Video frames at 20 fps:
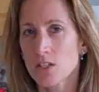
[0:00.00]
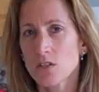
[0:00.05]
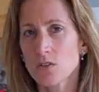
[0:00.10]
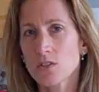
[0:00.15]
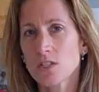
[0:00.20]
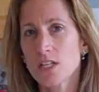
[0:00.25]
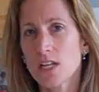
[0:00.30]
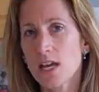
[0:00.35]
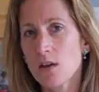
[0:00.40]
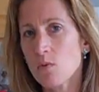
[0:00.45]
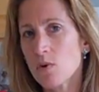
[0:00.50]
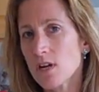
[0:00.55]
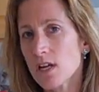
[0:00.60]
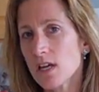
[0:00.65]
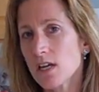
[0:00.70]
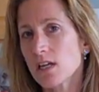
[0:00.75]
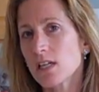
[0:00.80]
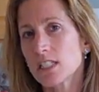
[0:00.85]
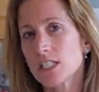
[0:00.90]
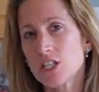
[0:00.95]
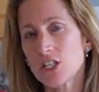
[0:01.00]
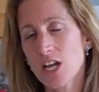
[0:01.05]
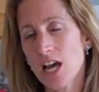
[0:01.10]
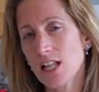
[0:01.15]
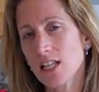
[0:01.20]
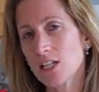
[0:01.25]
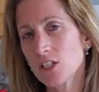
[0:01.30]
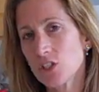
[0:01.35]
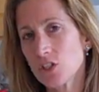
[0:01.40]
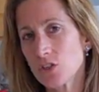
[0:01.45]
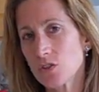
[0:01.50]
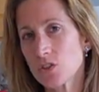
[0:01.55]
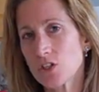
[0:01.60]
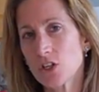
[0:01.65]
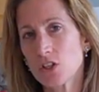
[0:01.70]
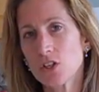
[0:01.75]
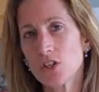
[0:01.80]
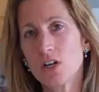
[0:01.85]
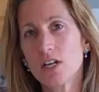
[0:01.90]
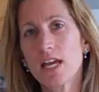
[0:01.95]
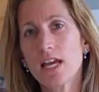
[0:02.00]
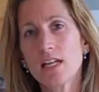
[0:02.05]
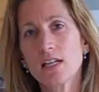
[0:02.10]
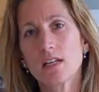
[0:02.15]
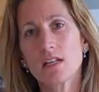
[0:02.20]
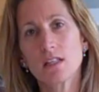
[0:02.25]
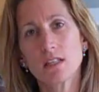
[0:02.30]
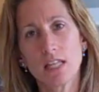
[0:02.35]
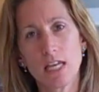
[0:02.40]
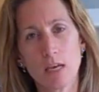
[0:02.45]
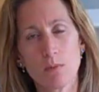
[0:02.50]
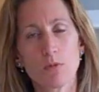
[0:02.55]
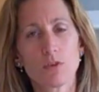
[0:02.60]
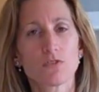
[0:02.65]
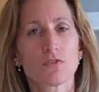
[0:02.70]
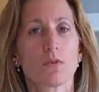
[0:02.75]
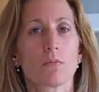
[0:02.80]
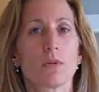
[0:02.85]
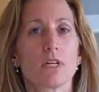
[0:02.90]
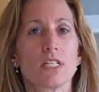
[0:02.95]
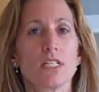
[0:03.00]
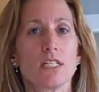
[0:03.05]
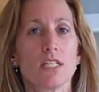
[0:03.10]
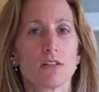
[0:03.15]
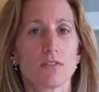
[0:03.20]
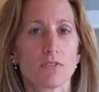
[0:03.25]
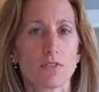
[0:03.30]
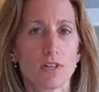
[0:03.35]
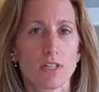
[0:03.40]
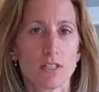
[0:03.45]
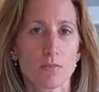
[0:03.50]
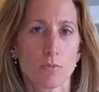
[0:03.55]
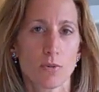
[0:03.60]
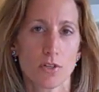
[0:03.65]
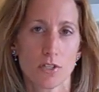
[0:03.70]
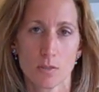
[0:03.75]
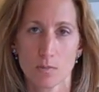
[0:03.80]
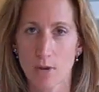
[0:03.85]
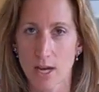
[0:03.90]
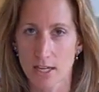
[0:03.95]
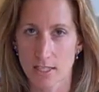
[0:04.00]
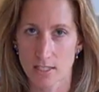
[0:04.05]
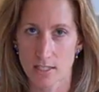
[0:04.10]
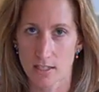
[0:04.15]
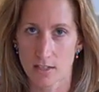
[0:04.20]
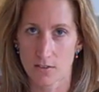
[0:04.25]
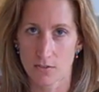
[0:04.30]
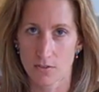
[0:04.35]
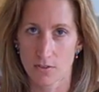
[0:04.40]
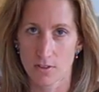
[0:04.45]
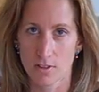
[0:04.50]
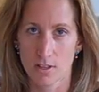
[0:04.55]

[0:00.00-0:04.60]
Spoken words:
So today I want to challenge you to look at labels from a different perspective.